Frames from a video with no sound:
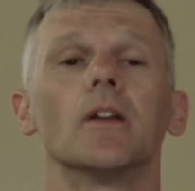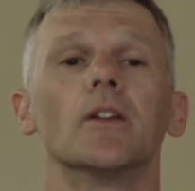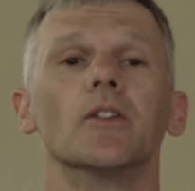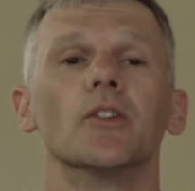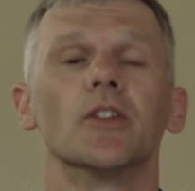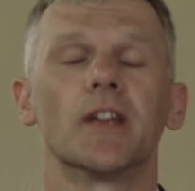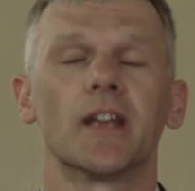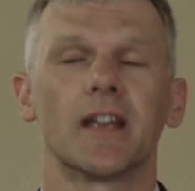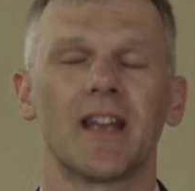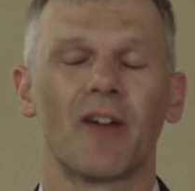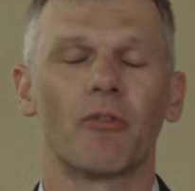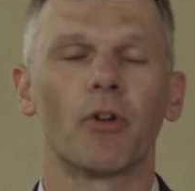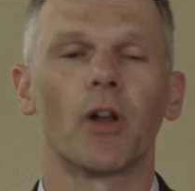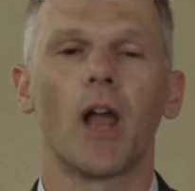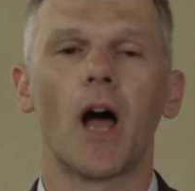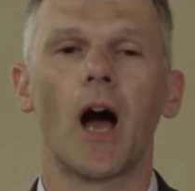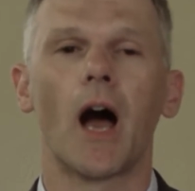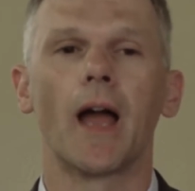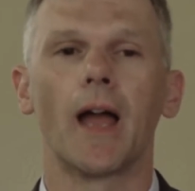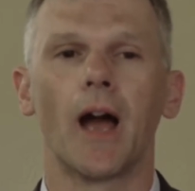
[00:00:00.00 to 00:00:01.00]
You cannot
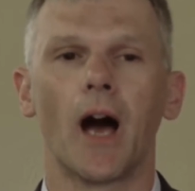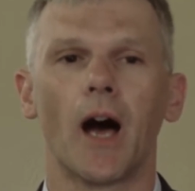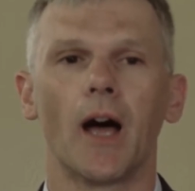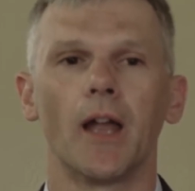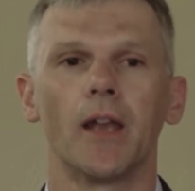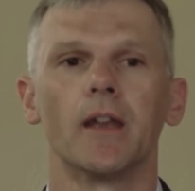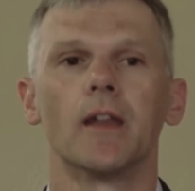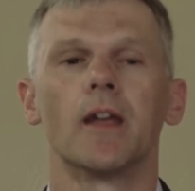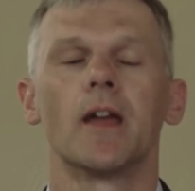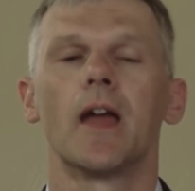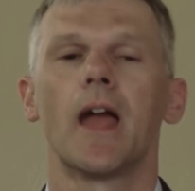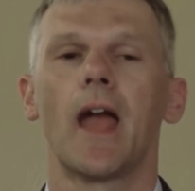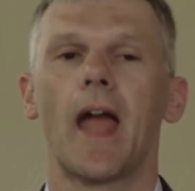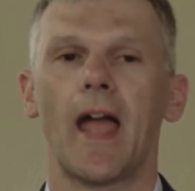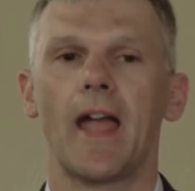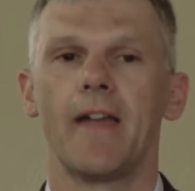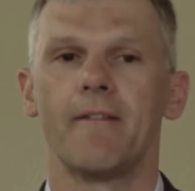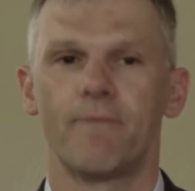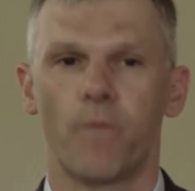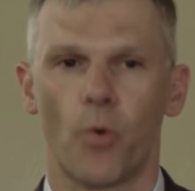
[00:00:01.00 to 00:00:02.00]
rely on
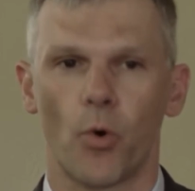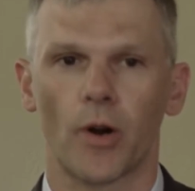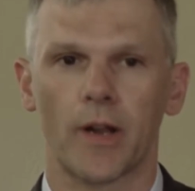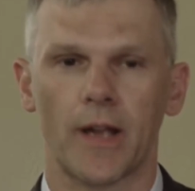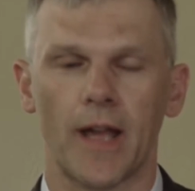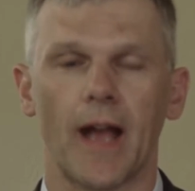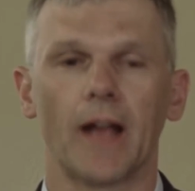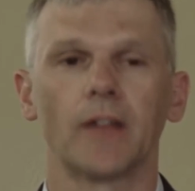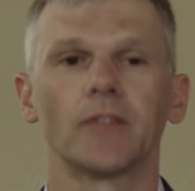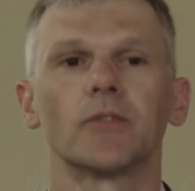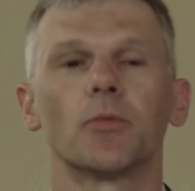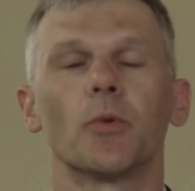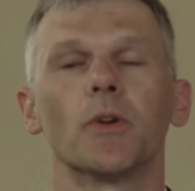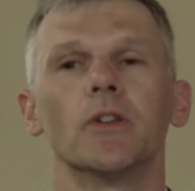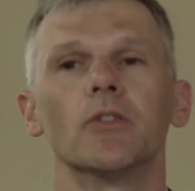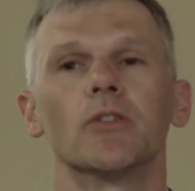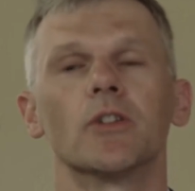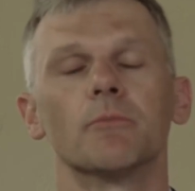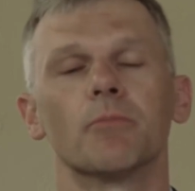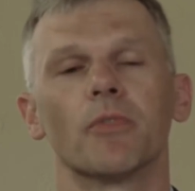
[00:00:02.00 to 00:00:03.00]
a forecast. What
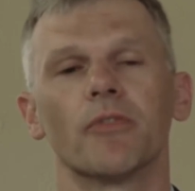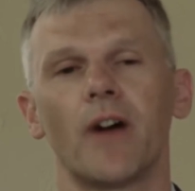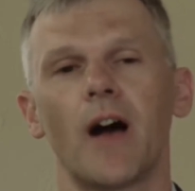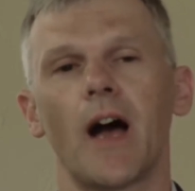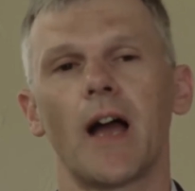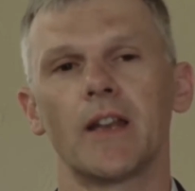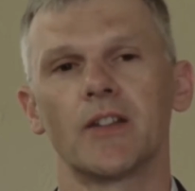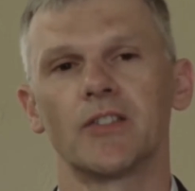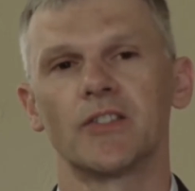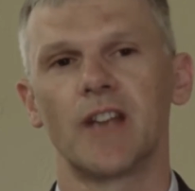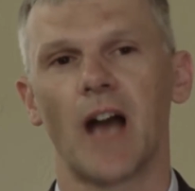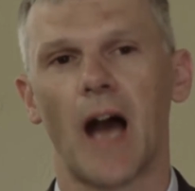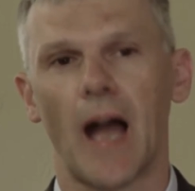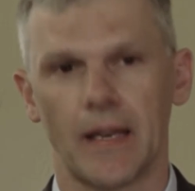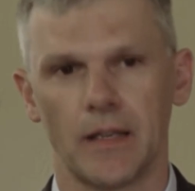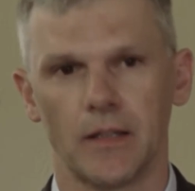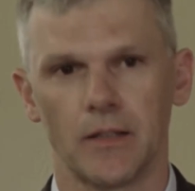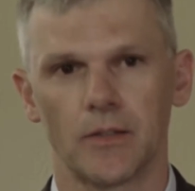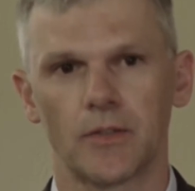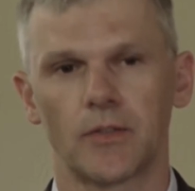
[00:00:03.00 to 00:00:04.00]
you can provide is
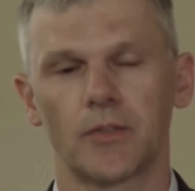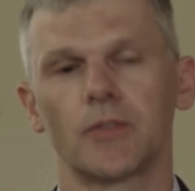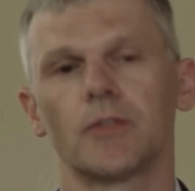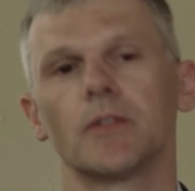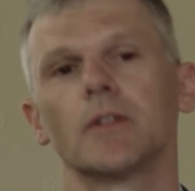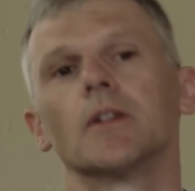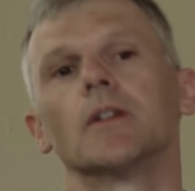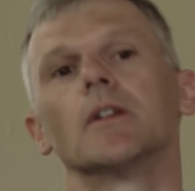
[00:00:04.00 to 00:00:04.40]
guidance.